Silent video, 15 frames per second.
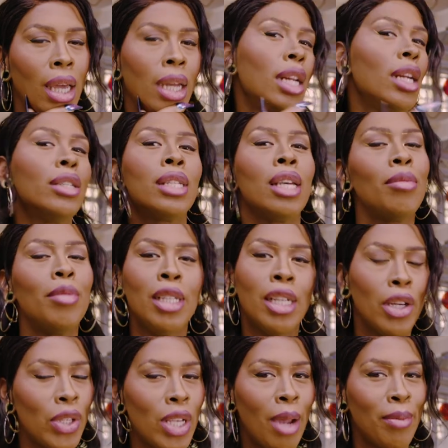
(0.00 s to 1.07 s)
And it don't take me
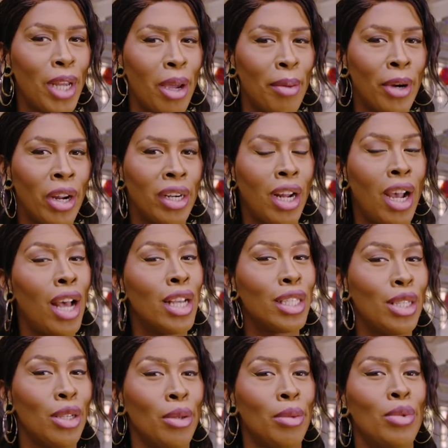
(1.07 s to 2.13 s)
no time to hammer out a
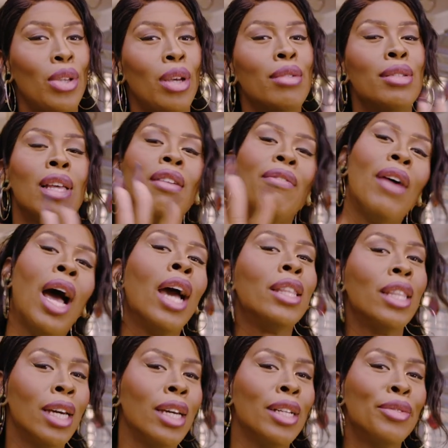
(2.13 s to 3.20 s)
costume. So I was like,
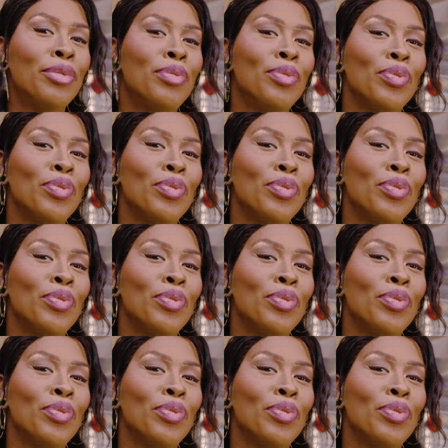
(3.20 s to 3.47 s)
fine then.